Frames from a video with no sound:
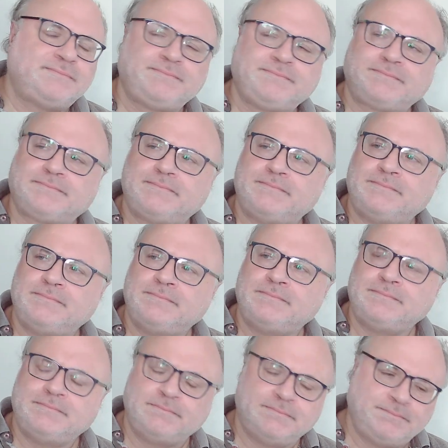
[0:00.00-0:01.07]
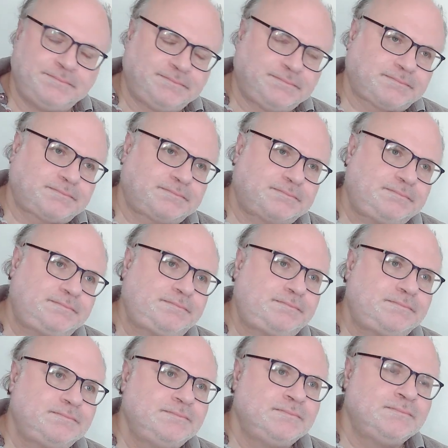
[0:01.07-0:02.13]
Nothing is said.